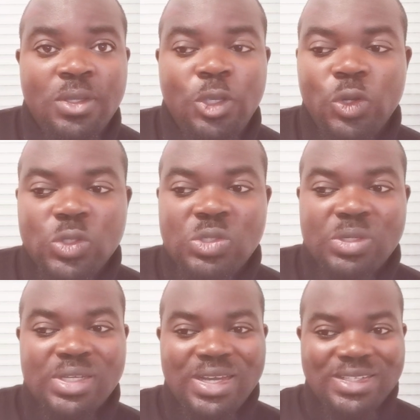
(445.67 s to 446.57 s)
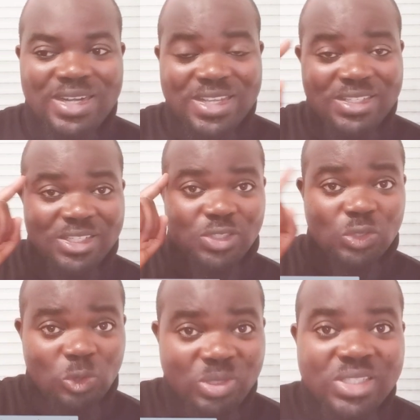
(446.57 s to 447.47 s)
You know, so the Nigerians
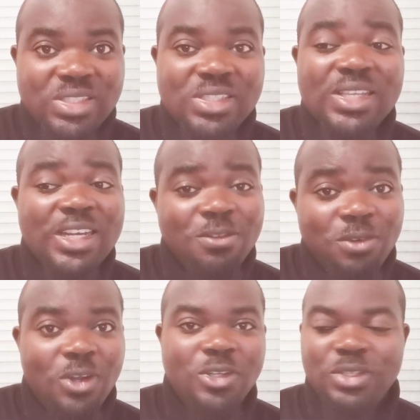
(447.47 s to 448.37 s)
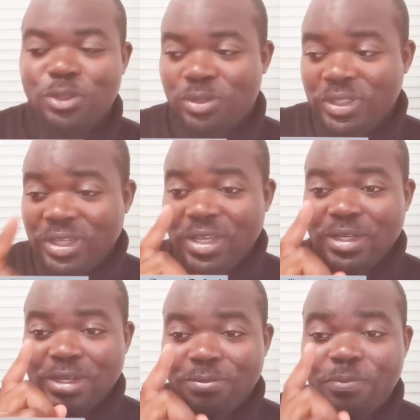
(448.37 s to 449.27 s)
know these things and they focus on
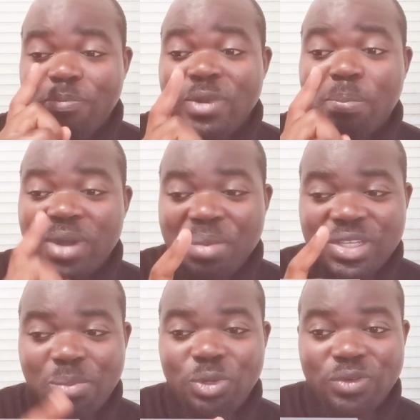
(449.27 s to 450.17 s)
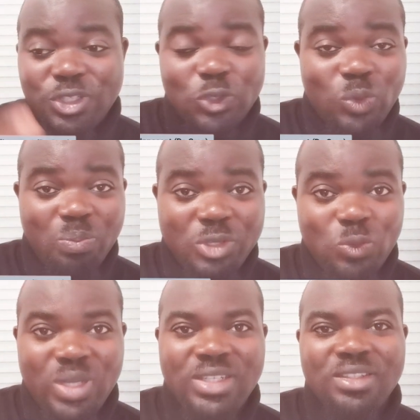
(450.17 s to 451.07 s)
it. The prime example of this is what
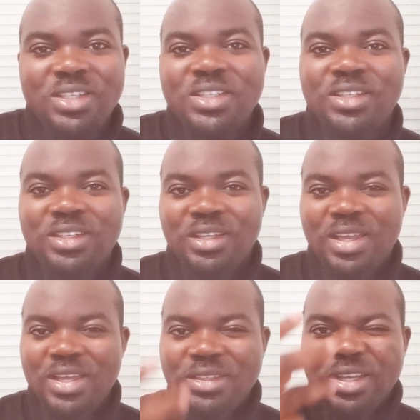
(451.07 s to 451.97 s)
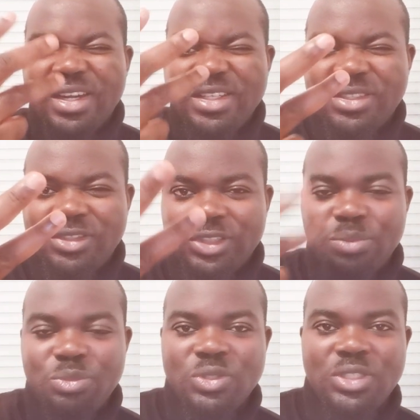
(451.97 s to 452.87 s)
P-Square did recently. They released
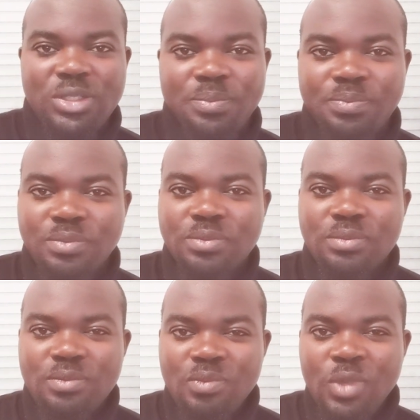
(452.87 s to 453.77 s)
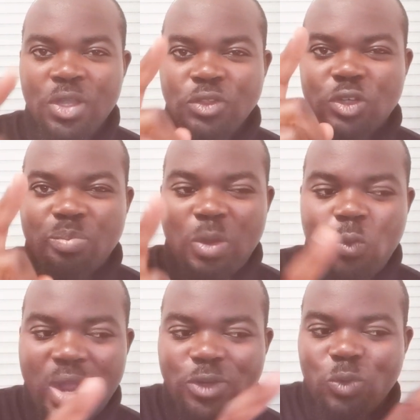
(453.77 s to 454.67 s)
3 music. Number
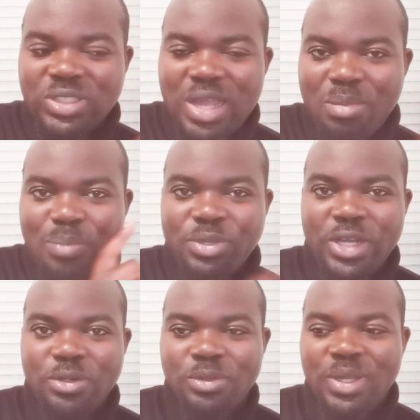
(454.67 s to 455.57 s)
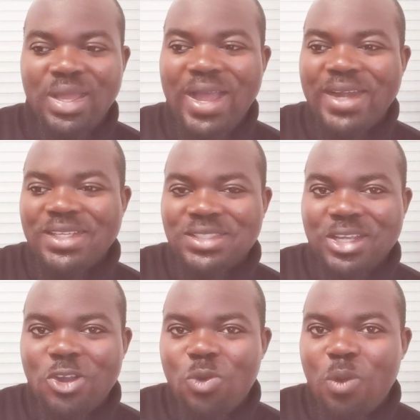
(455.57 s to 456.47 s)
one was Amapiano and the
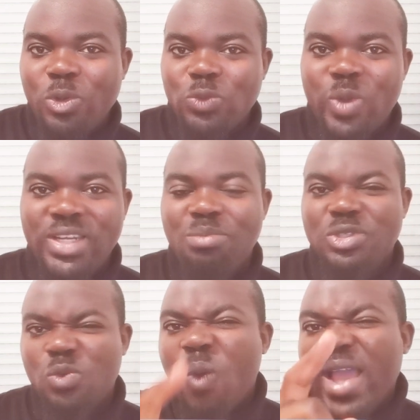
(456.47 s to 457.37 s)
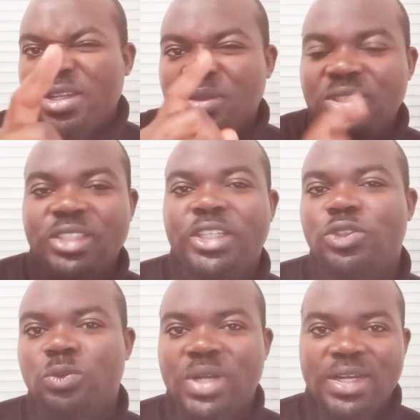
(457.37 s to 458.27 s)
second one was wedding music. Why did you think they
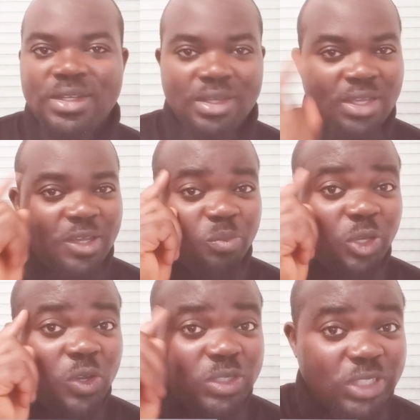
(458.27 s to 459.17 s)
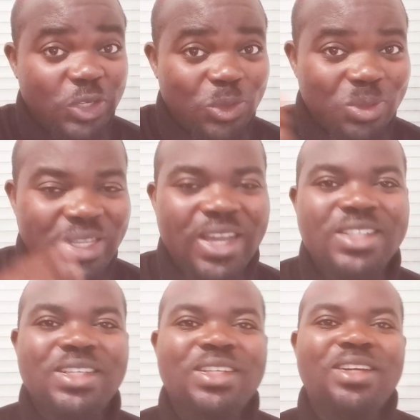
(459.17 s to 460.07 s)
do that? Because they know the
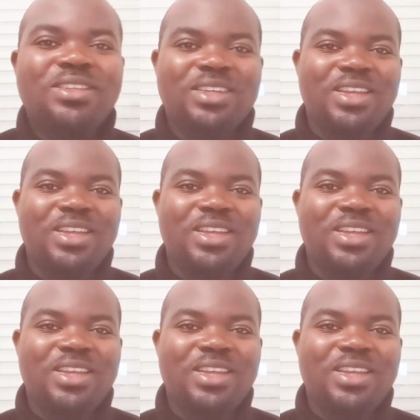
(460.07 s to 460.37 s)
agenda